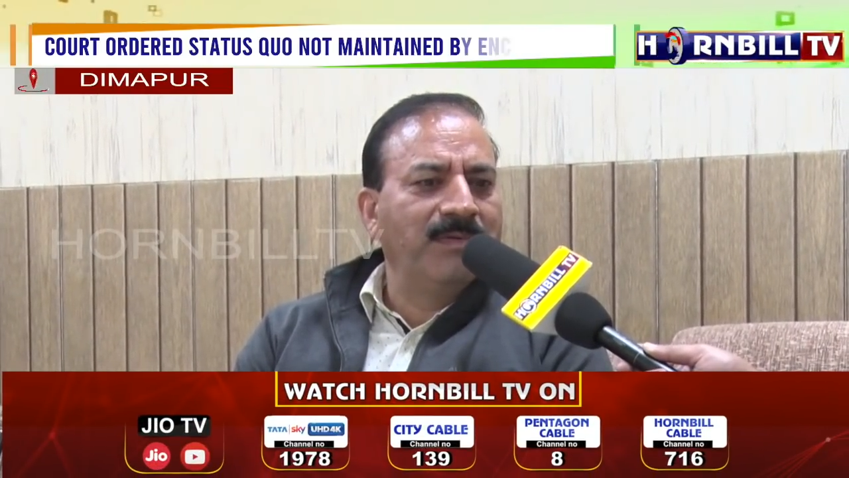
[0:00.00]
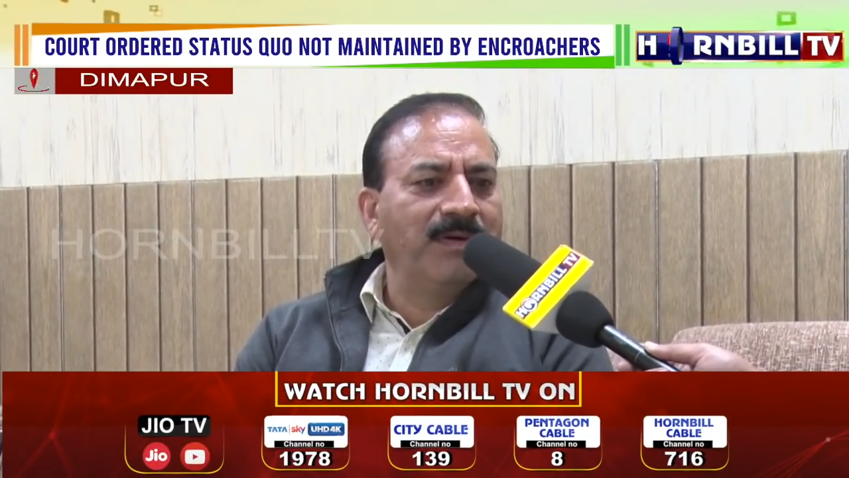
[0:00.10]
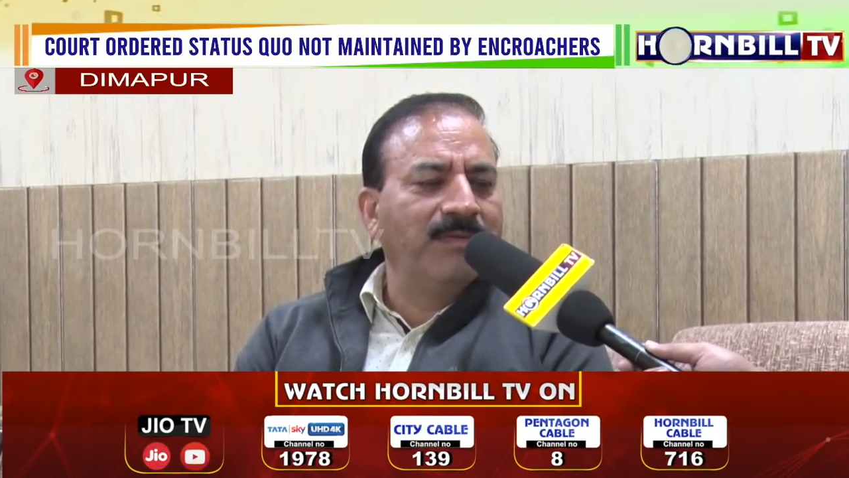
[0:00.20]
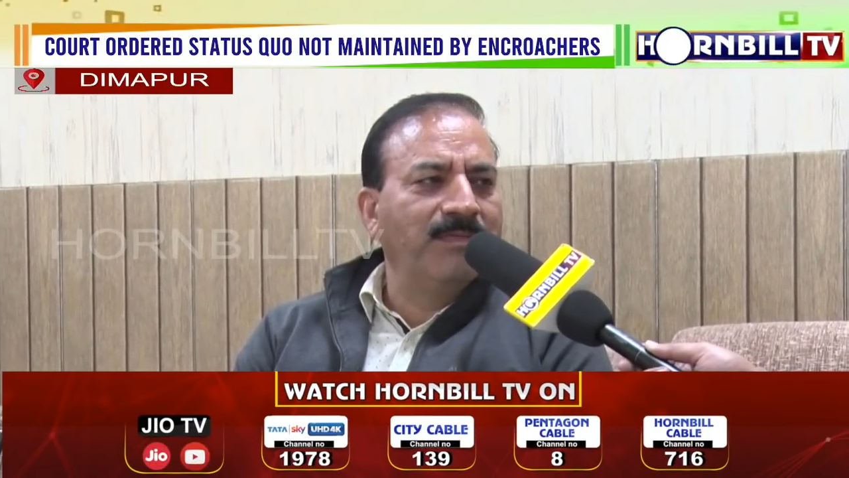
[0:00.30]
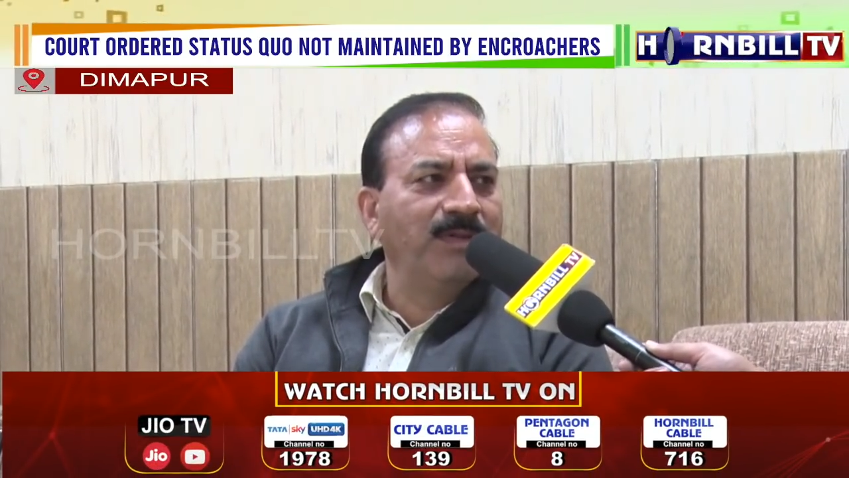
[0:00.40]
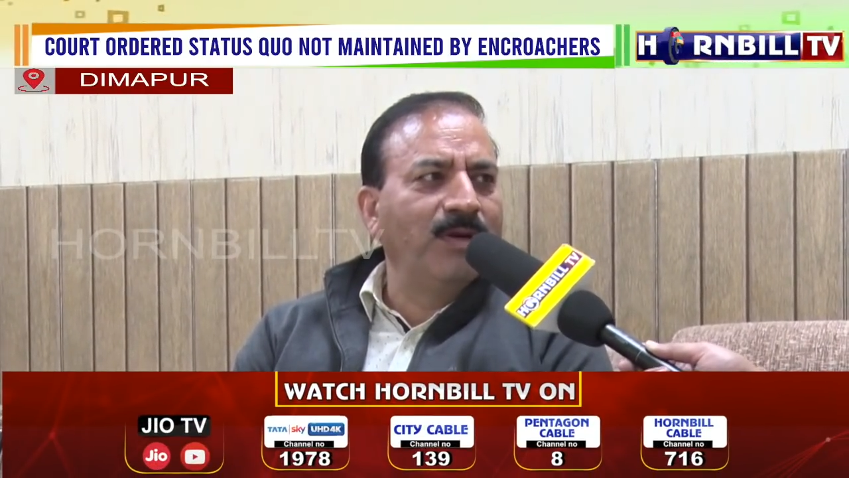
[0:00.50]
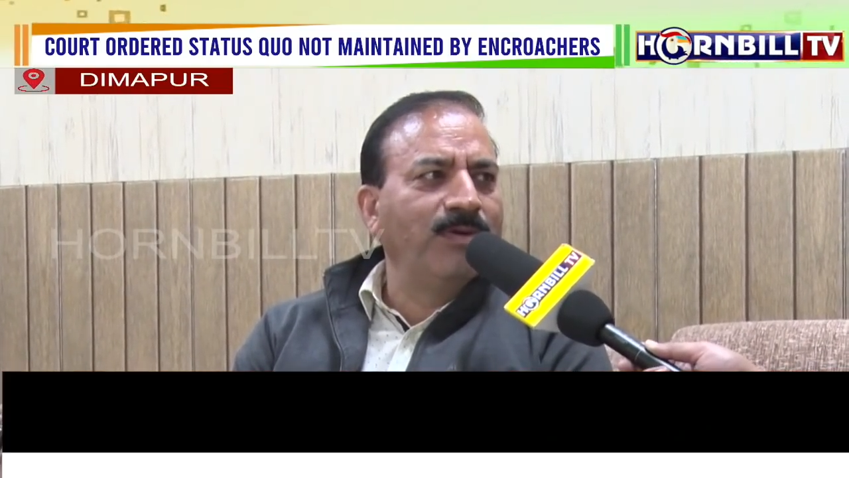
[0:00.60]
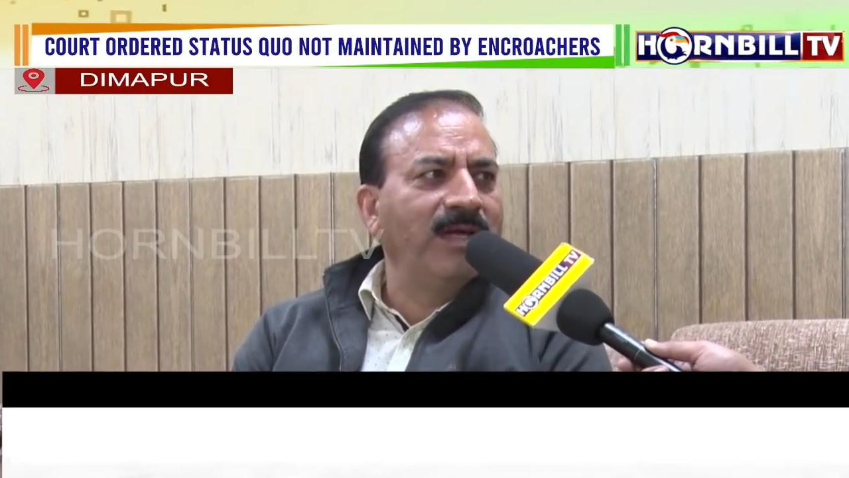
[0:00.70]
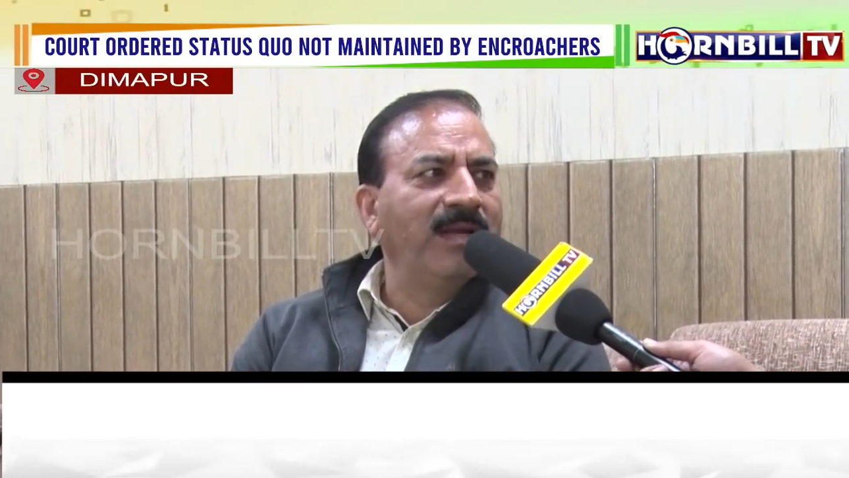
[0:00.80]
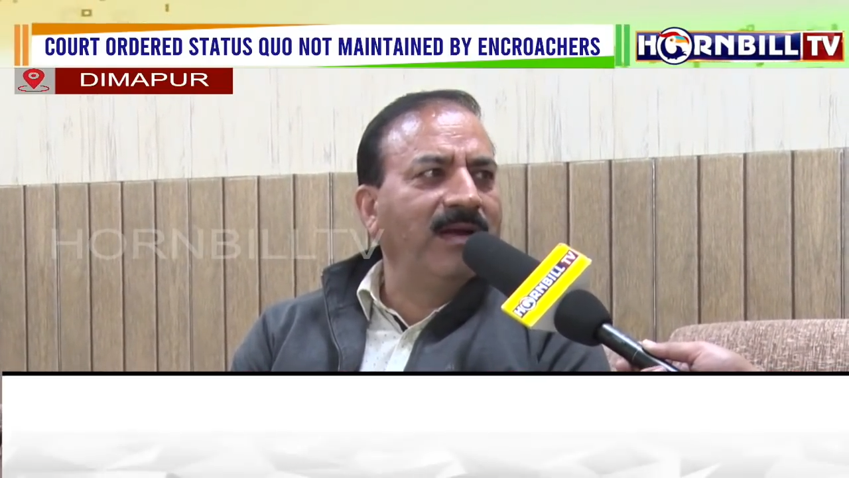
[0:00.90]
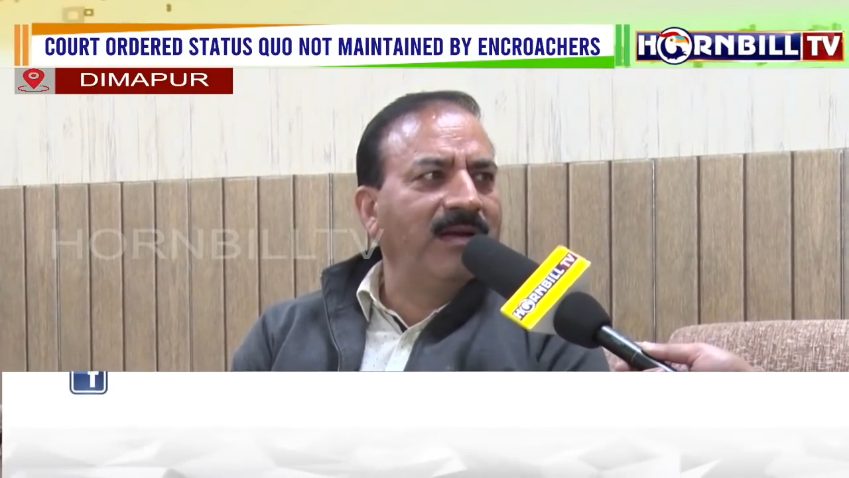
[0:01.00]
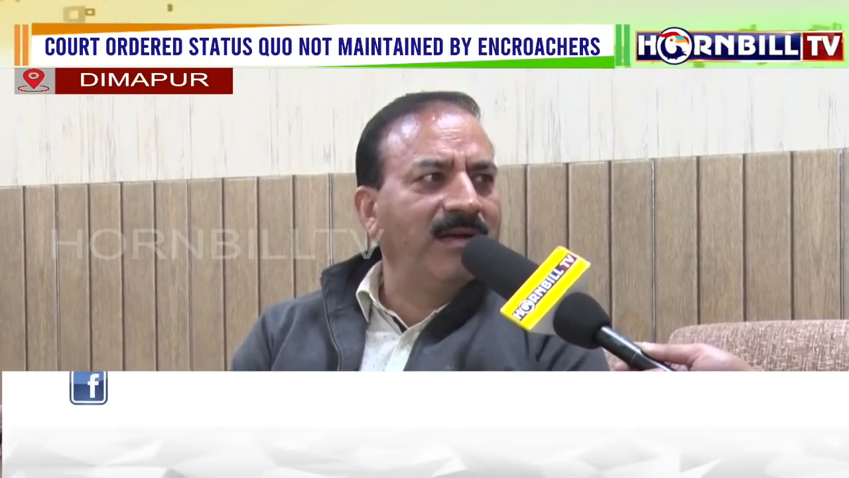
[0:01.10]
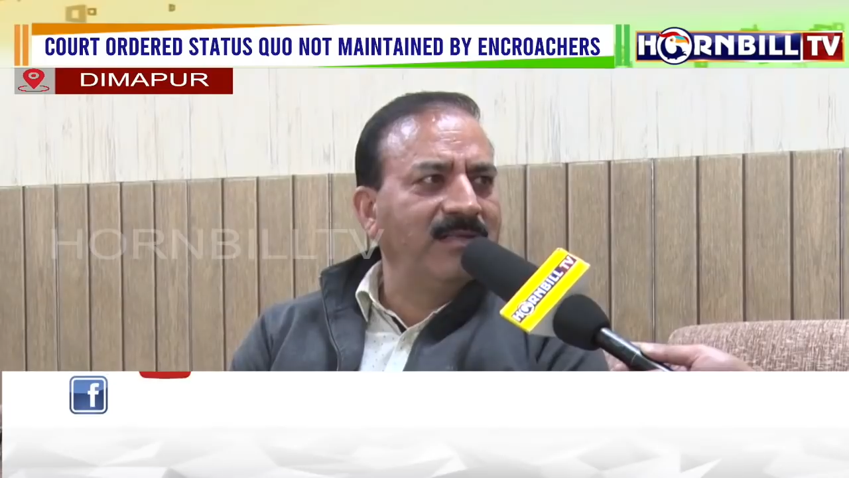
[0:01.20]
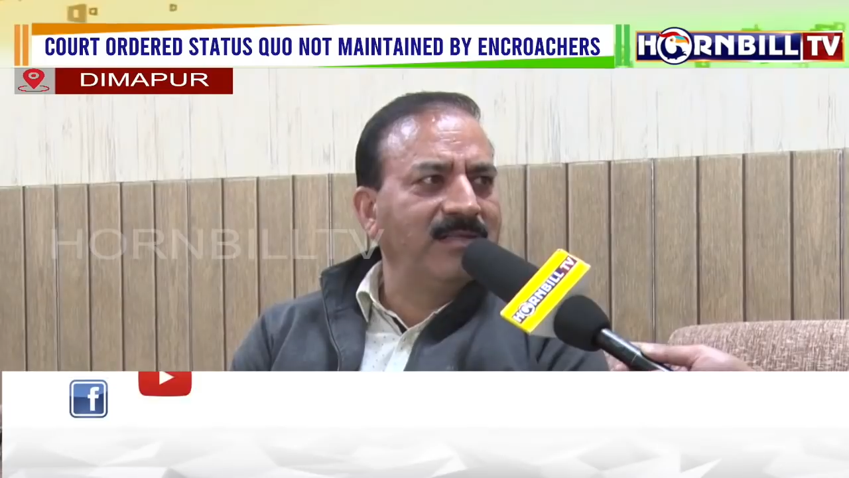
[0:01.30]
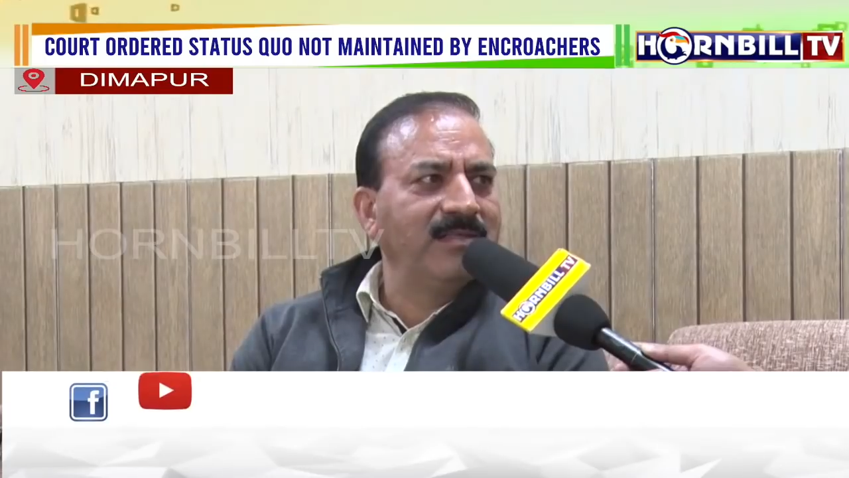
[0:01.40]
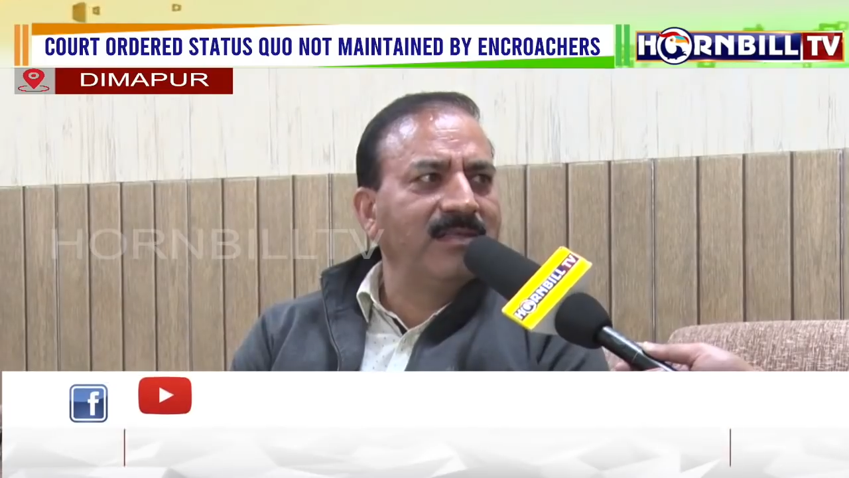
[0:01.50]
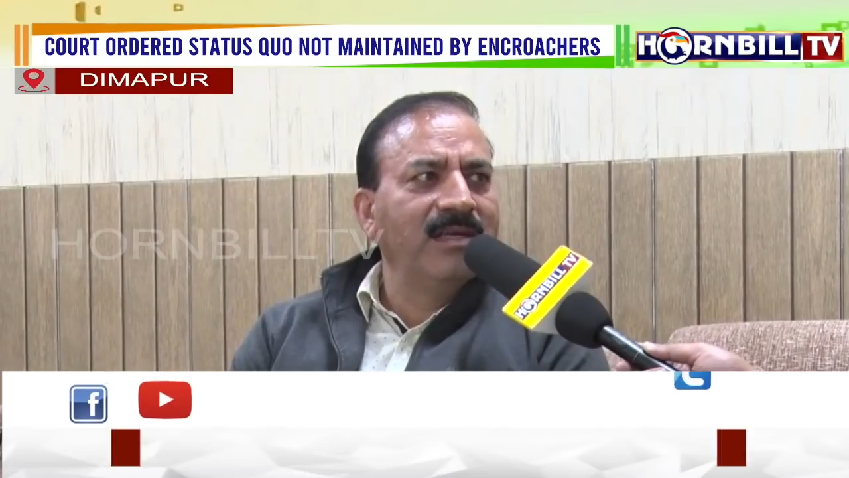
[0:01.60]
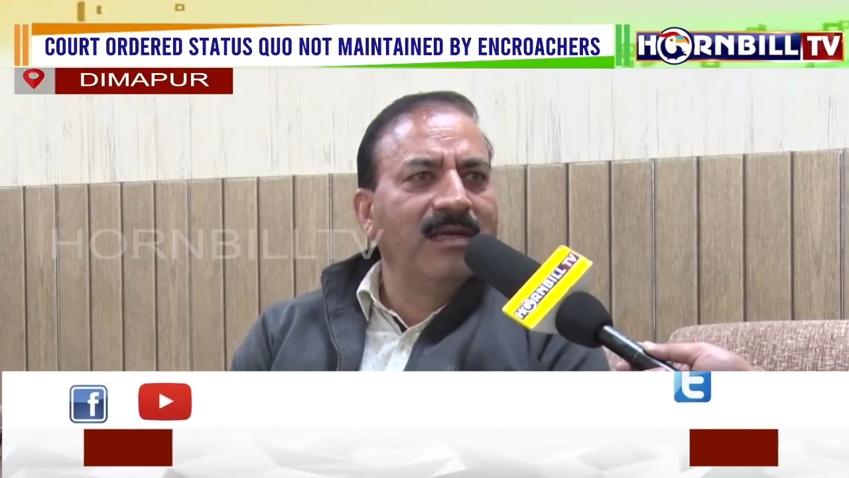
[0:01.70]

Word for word: uh, without any entrances.